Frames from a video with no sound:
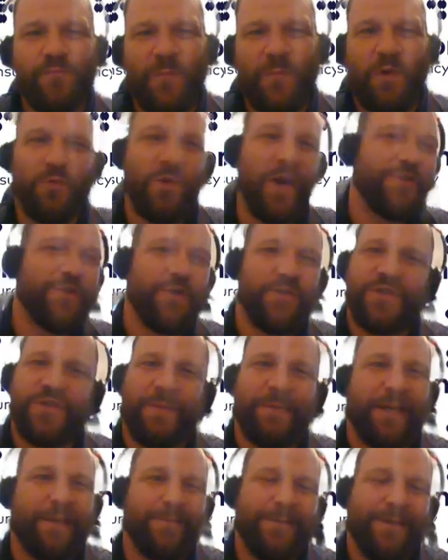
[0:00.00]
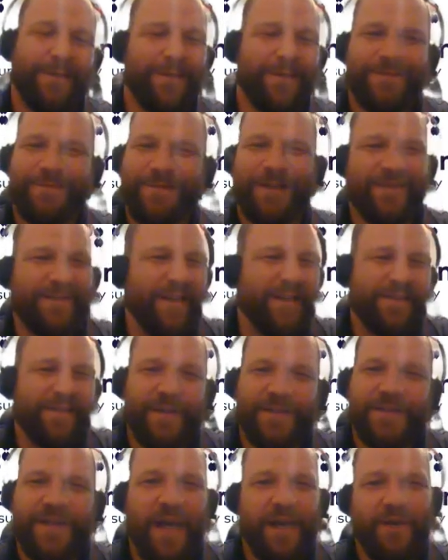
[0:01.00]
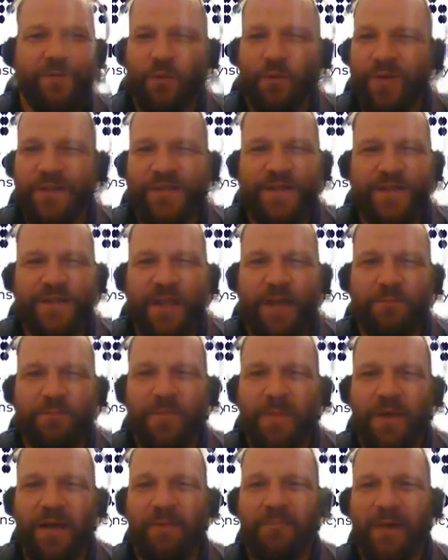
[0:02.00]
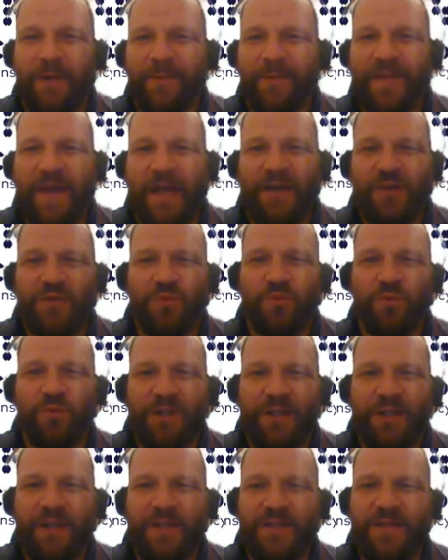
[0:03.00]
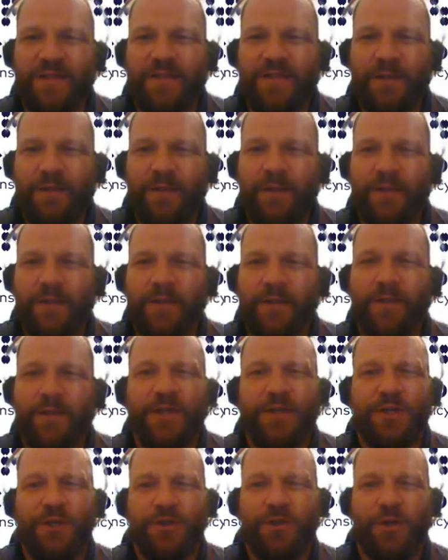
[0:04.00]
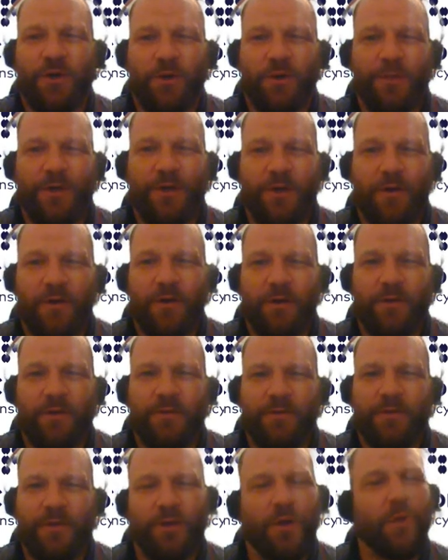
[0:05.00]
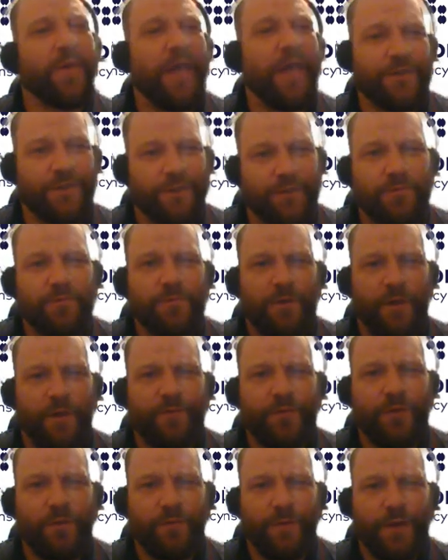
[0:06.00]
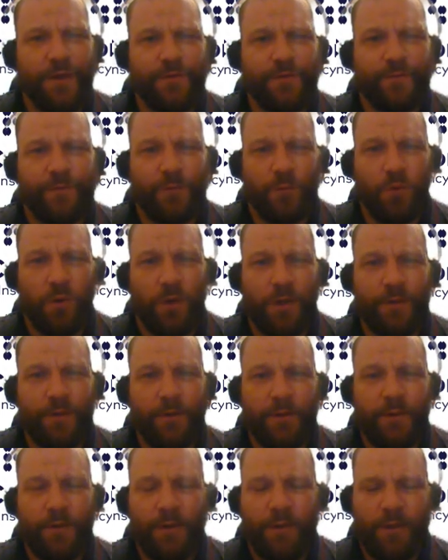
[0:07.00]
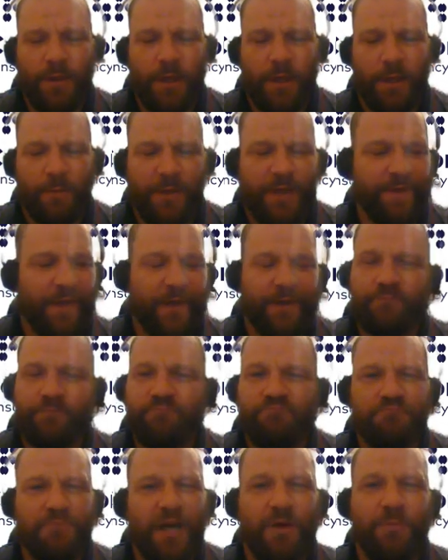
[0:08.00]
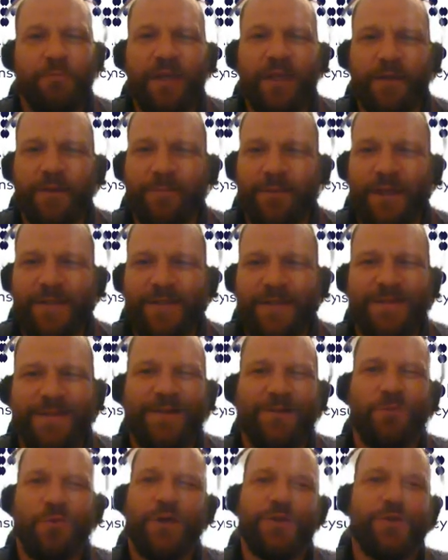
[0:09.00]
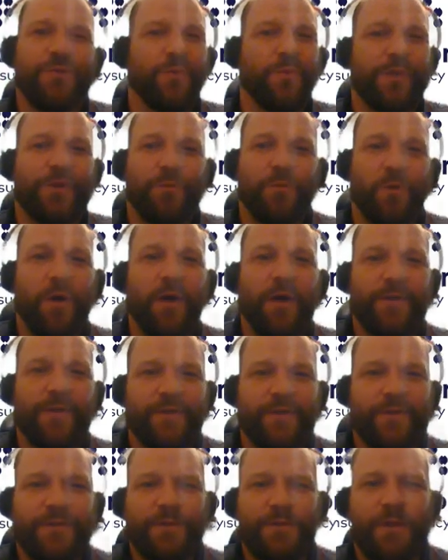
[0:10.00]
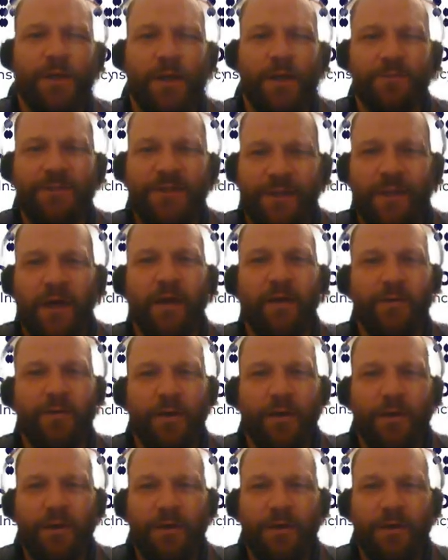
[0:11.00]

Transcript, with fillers: Renters, I mean, like it, it's kind of always the same. Um, I mean, that is really is going to determine on the location of your rental for one, um, and then how big the place is and what you really want Um, to cover.